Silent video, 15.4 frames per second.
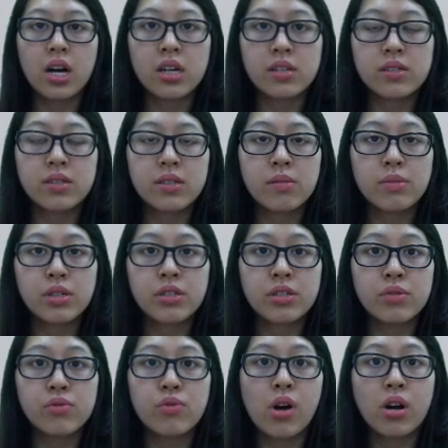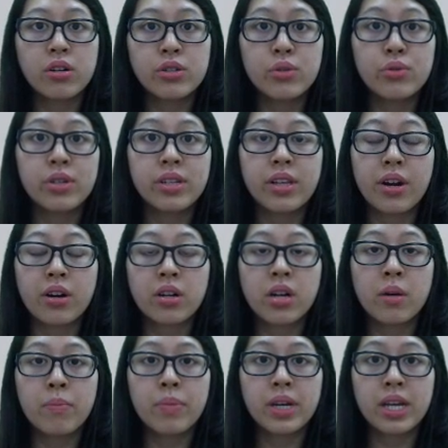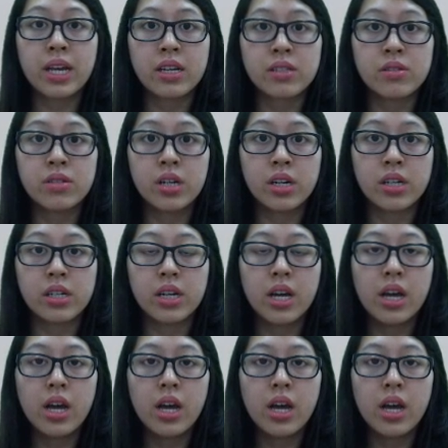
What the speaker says: some certain wrongdoing that our company has done.